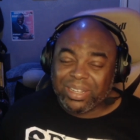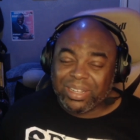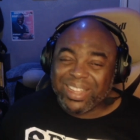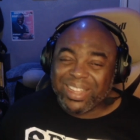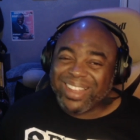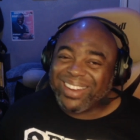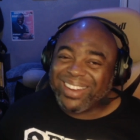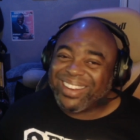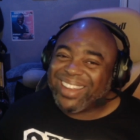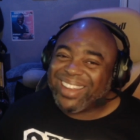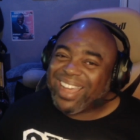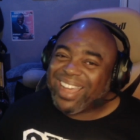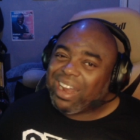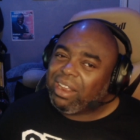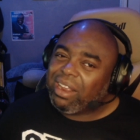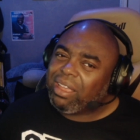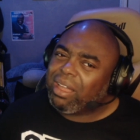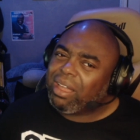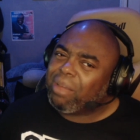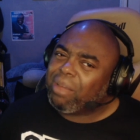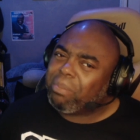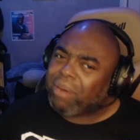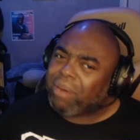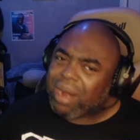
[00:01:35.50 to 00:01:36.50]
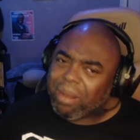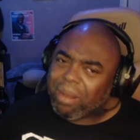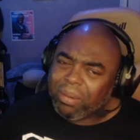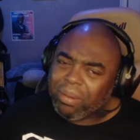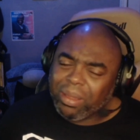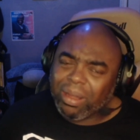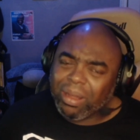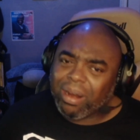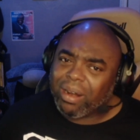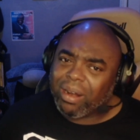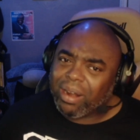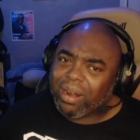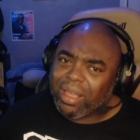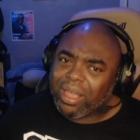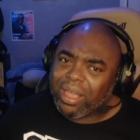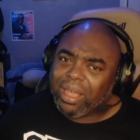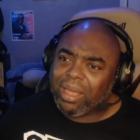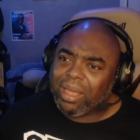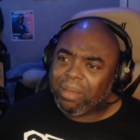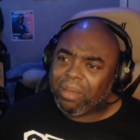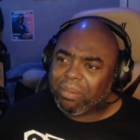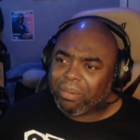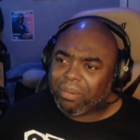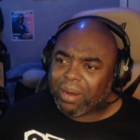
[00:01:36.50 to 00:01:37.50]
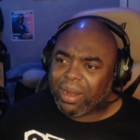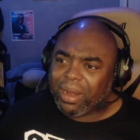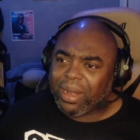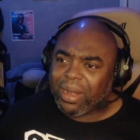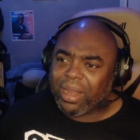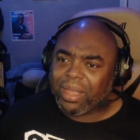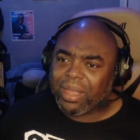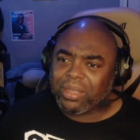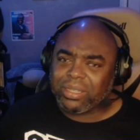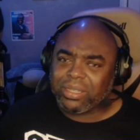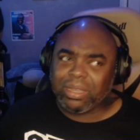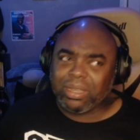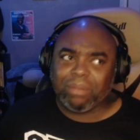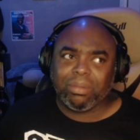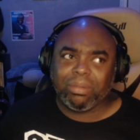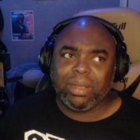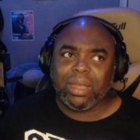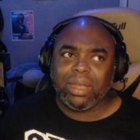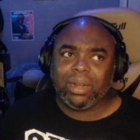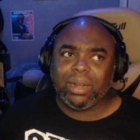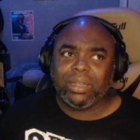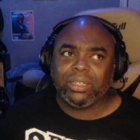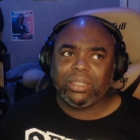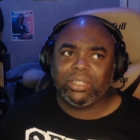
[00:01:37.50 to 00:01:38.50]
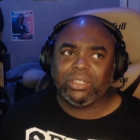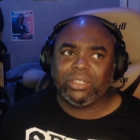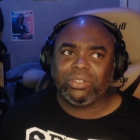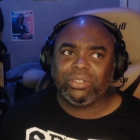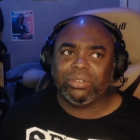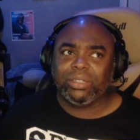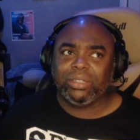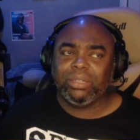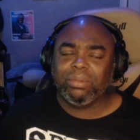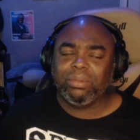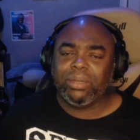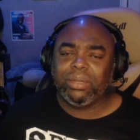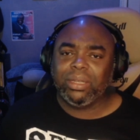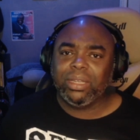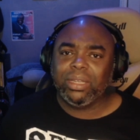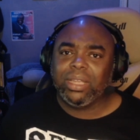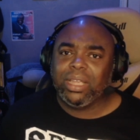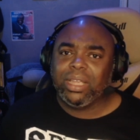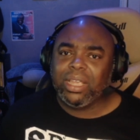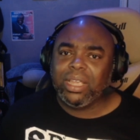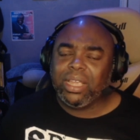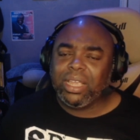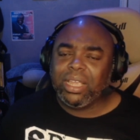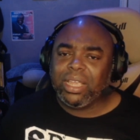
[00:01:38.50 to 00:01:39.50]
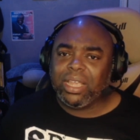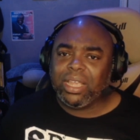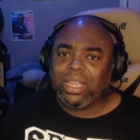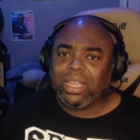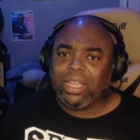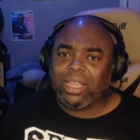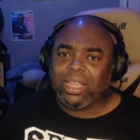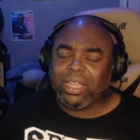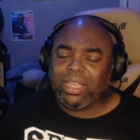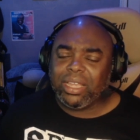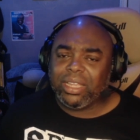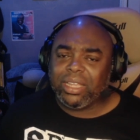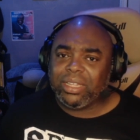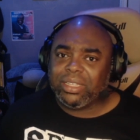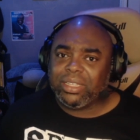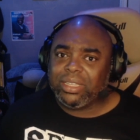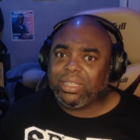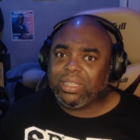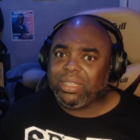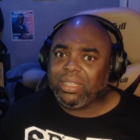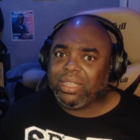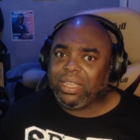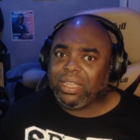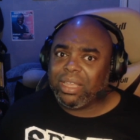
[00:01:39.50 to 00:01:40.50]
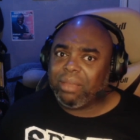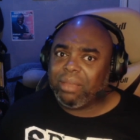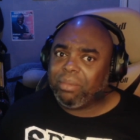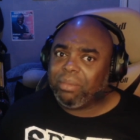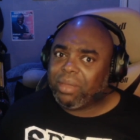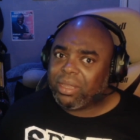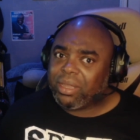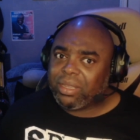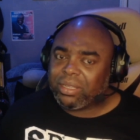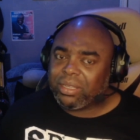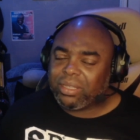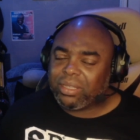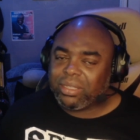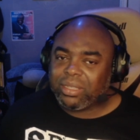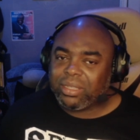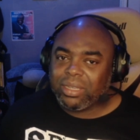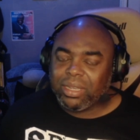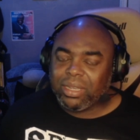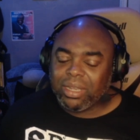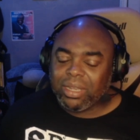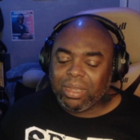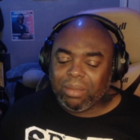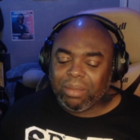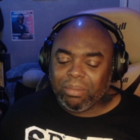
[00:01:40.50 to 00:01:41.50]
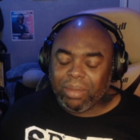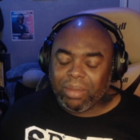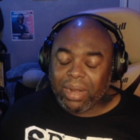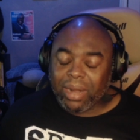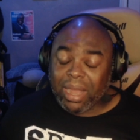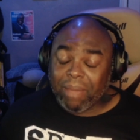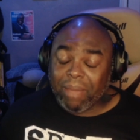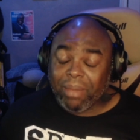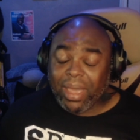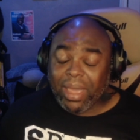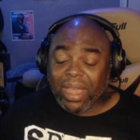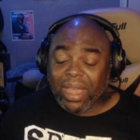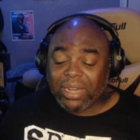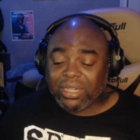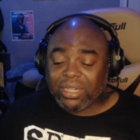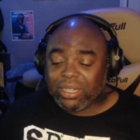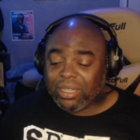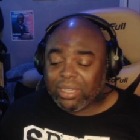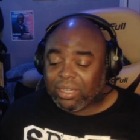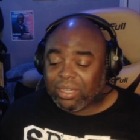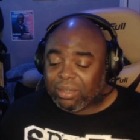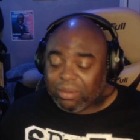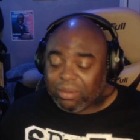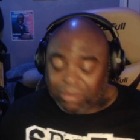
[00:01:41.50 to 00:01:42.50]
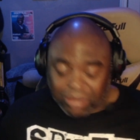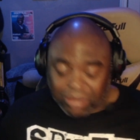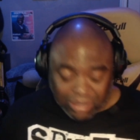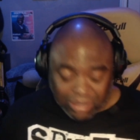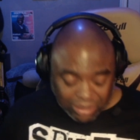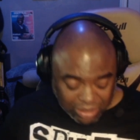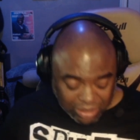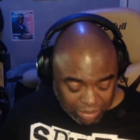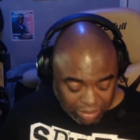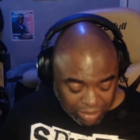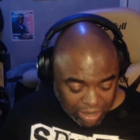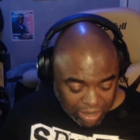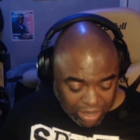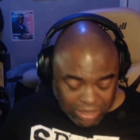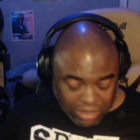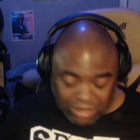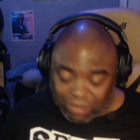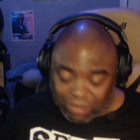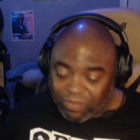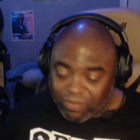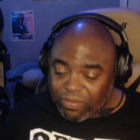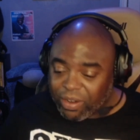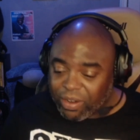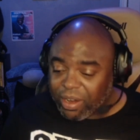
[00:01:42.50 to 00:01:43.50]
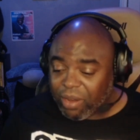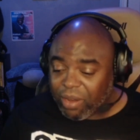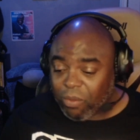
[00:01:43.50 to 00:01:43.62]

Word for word: a lot of y'all probably aren't up right now, so I'm kind of streaming uh, into the abyss. But I'm actually, to be honest, I'm very